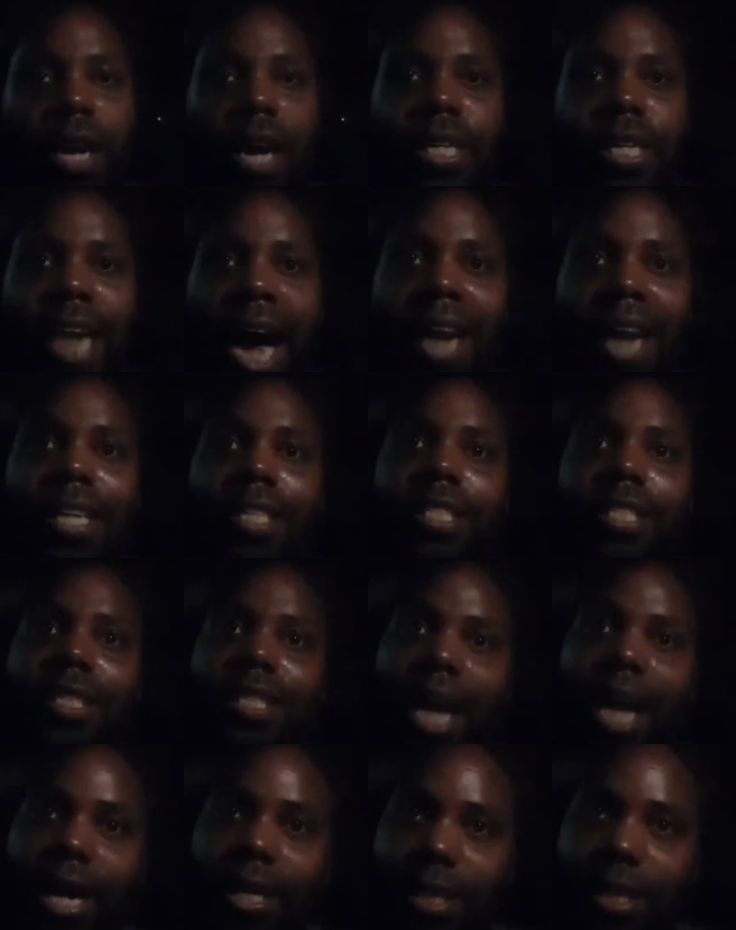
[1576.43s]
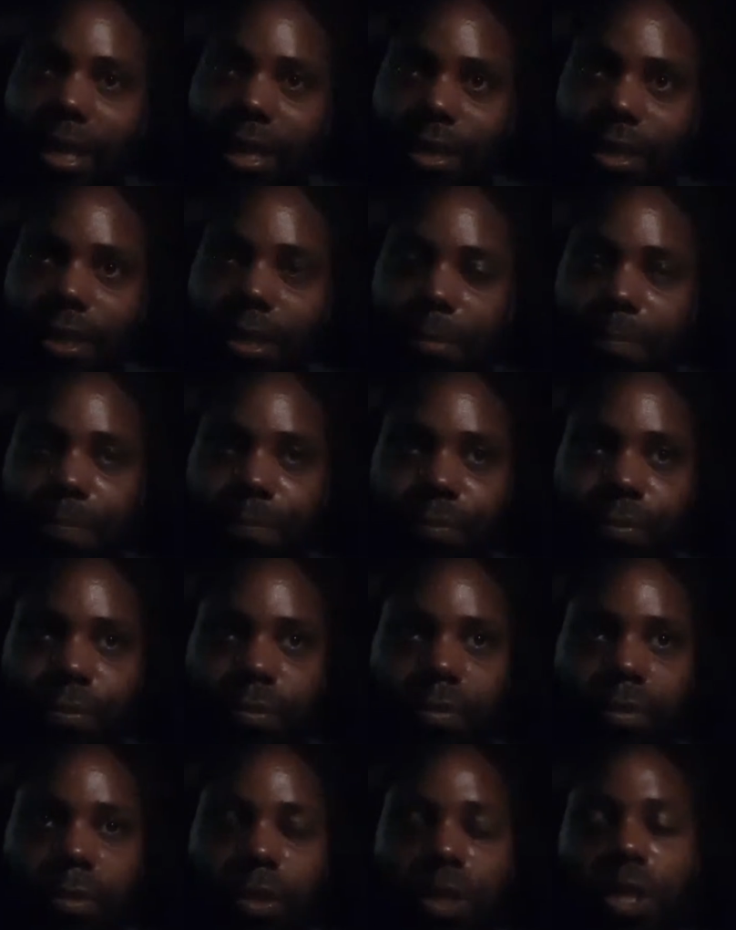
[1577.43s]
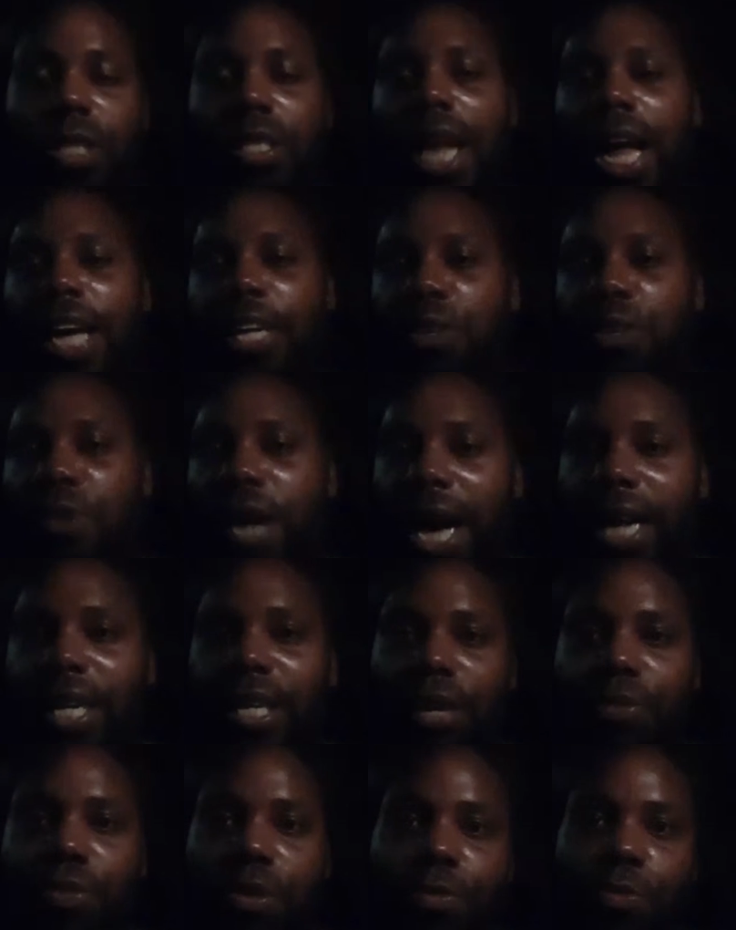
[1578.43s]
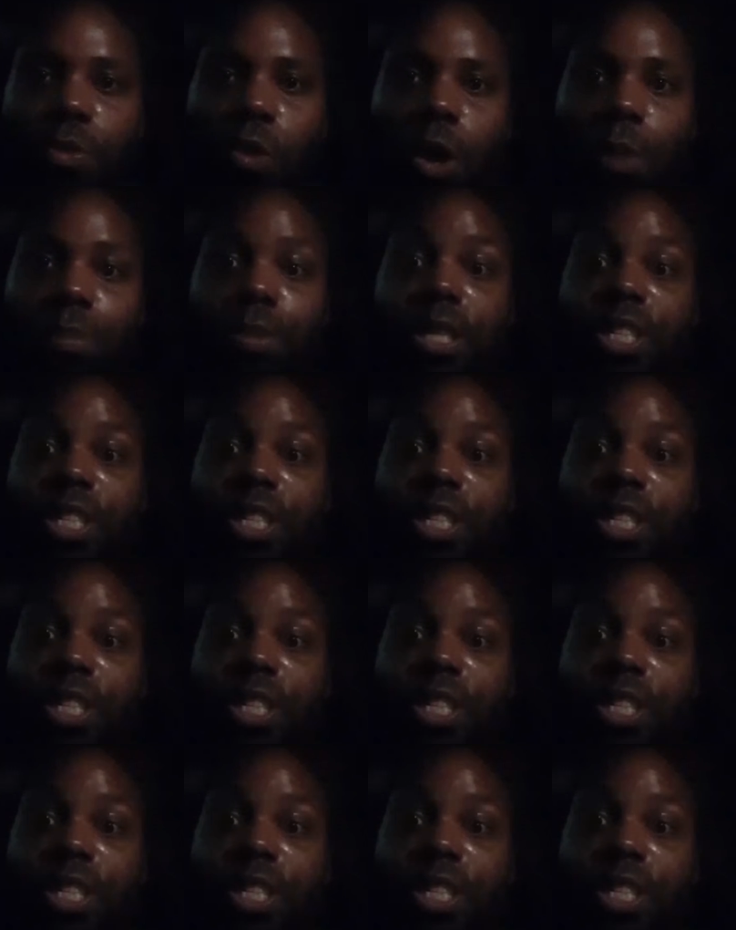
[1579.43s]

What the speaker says: knowledge is like this. Just like you got different forms